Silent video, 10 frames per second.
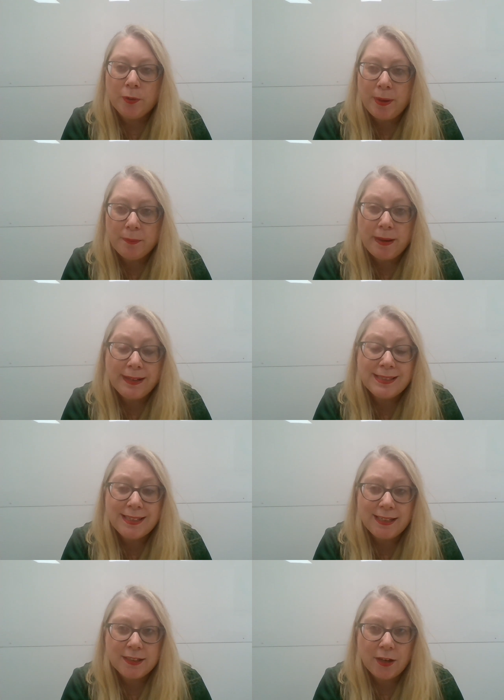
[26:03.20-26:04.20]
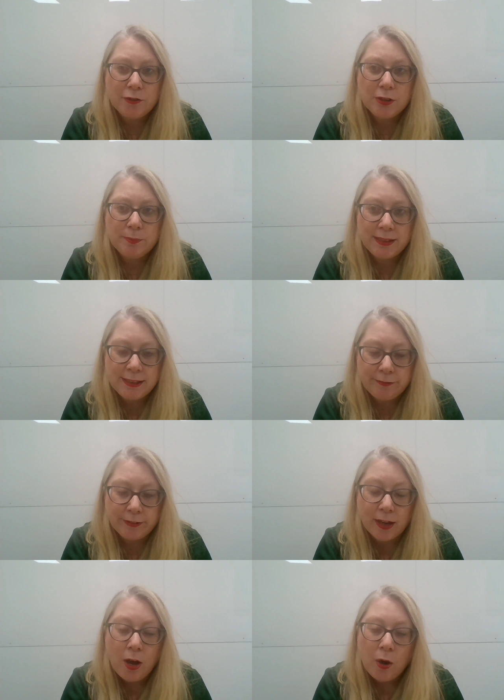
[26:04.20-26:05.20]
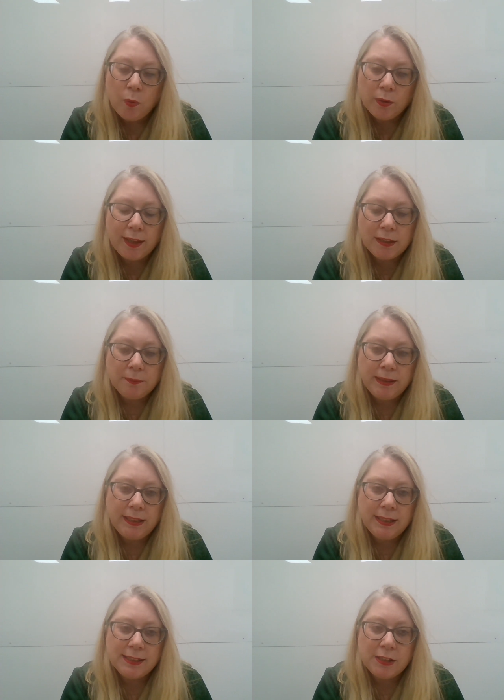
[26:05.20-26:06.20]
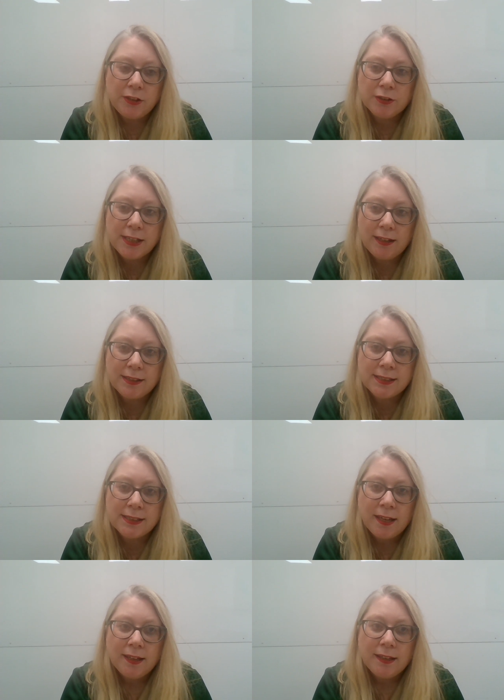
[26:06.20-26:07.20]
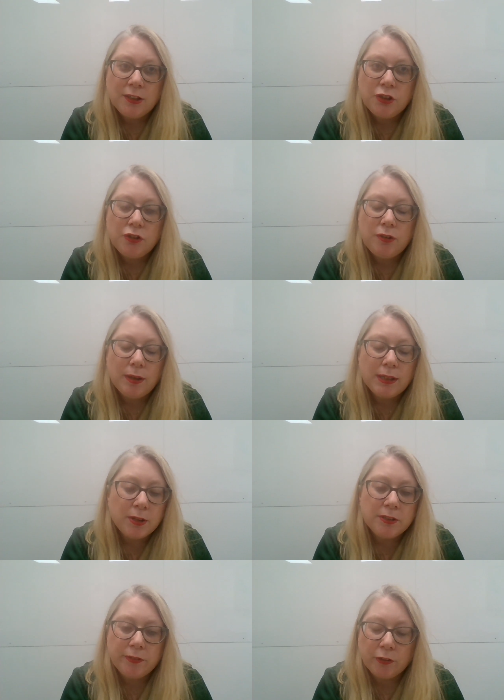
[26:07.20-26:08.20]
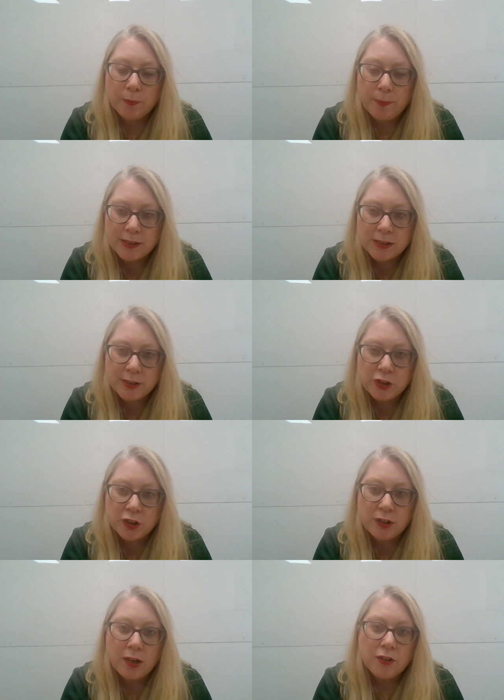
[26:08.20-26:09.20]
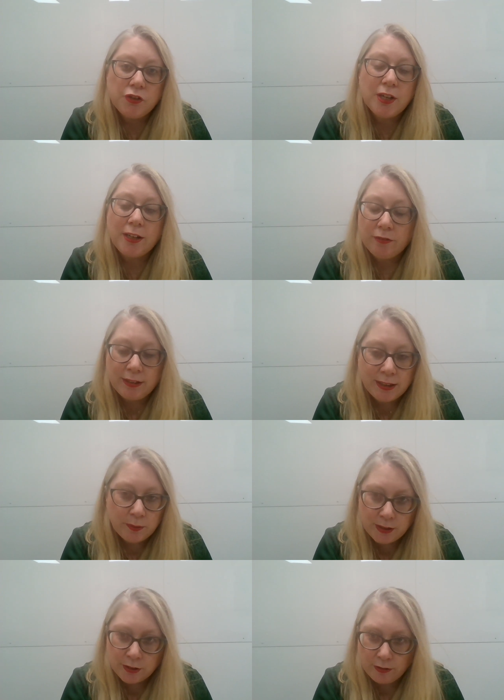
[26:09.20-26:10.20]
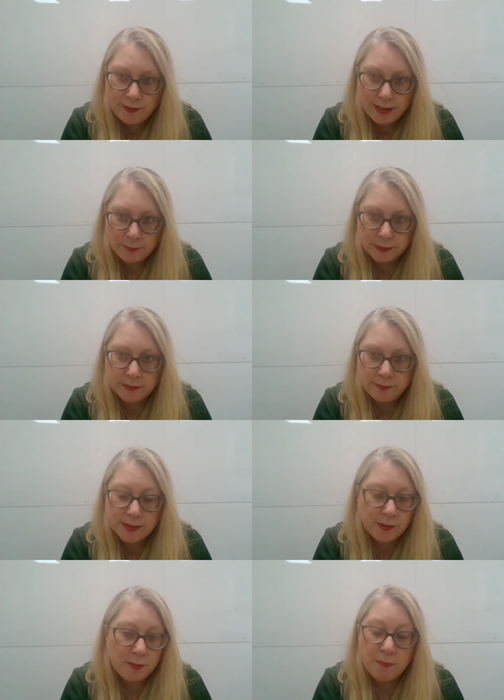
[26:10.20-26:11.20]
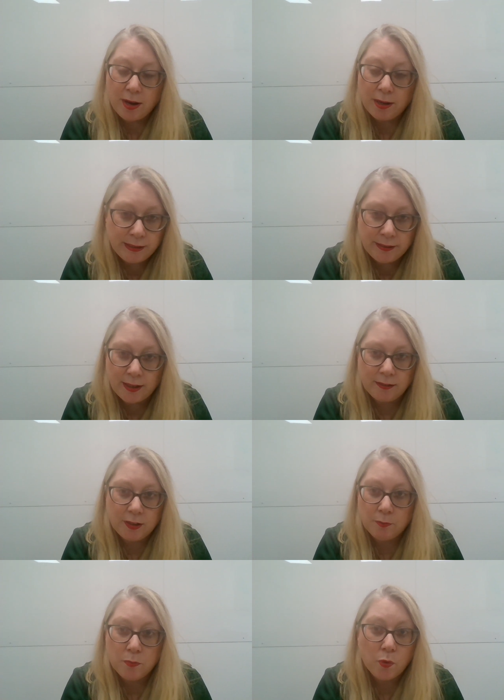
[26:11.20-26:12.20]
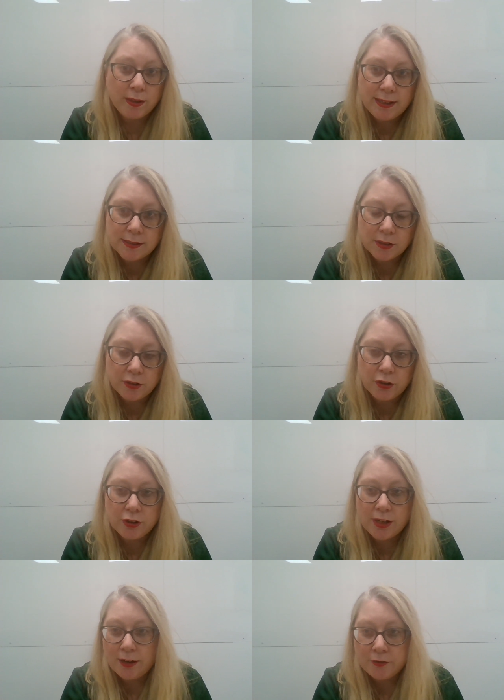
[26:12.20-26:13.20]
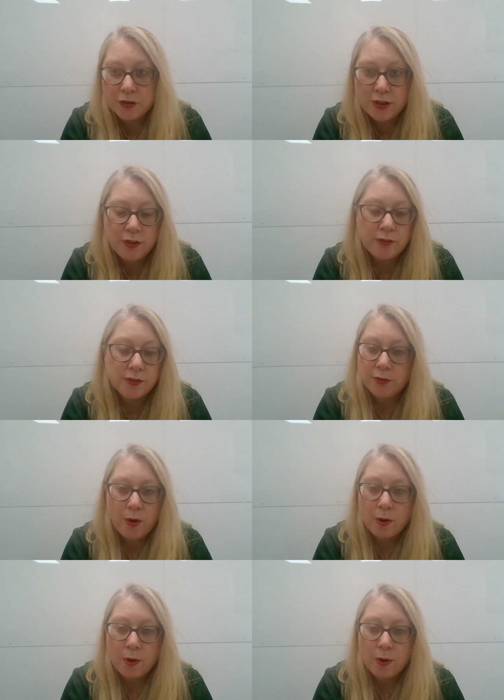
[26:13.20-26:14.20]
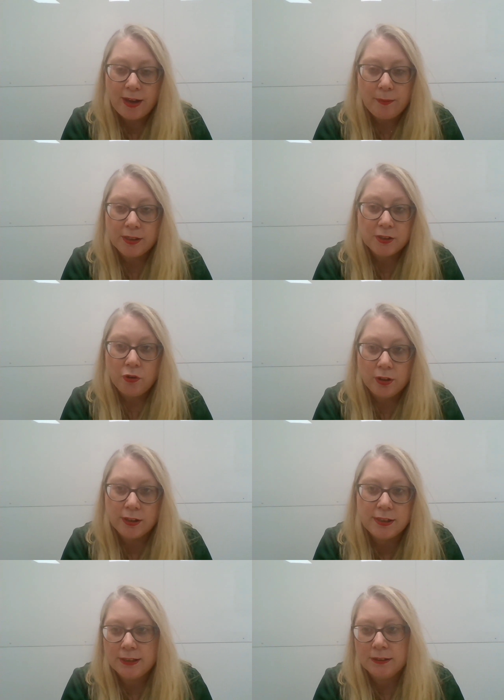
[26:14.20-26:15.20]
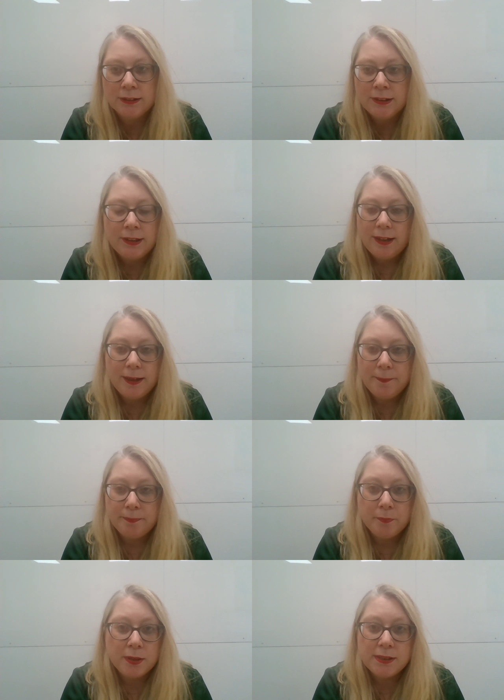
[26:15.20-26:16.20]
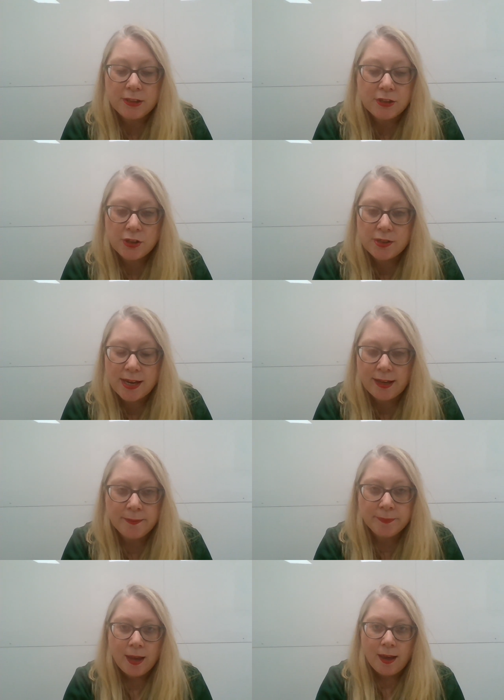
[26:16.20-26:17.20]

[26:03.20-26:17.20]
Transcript: repair may instead go to Plantific. What that will mean is you'll tell us as part of your repair submission generally when you're available. So it might be that mornings are good, afternoons, or you won't be available at all until Monday and Tuesday